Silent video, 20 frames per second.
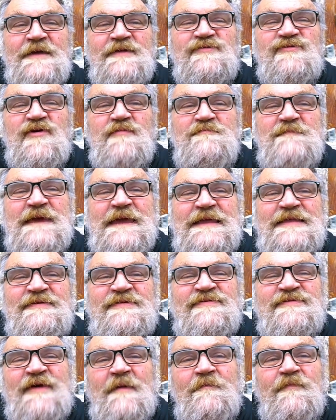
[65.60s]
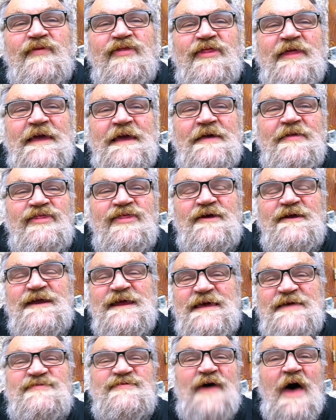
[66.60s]
to mean something that
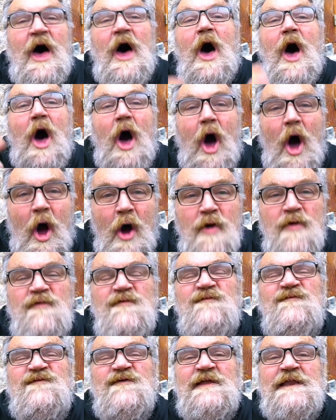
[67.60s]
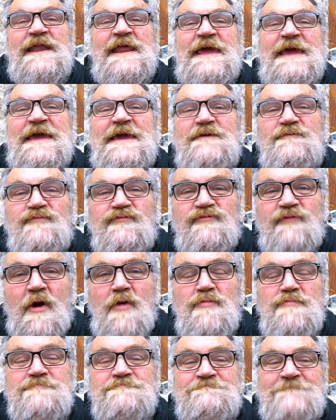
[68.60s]
is overly
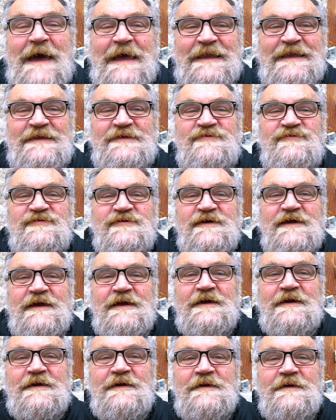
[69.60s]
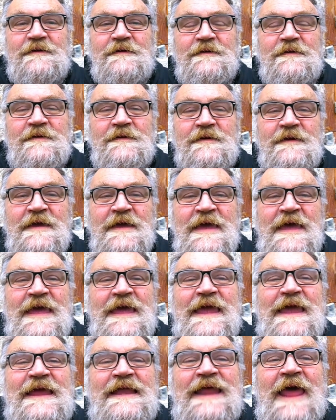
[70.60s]
romantic.
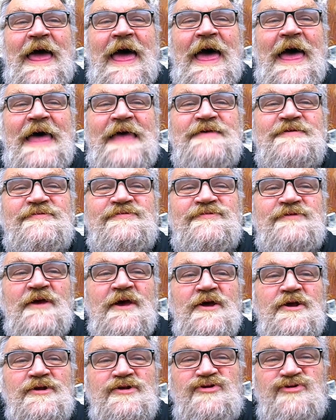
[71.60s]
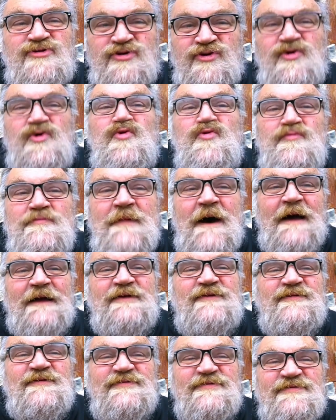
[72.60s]
It has too
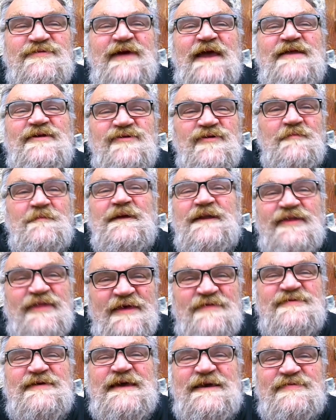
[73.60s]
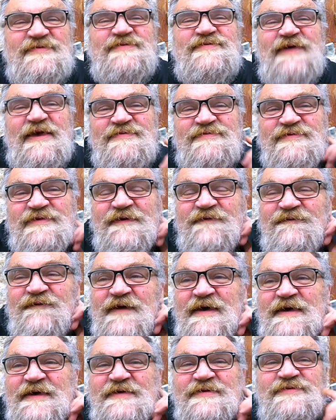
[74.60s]
much sentiment. There's excessive
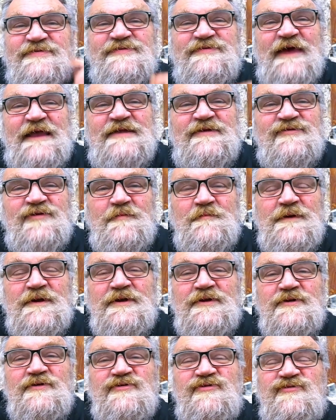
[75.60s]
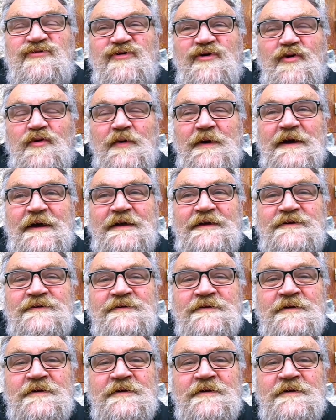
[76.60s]
sentiment to it.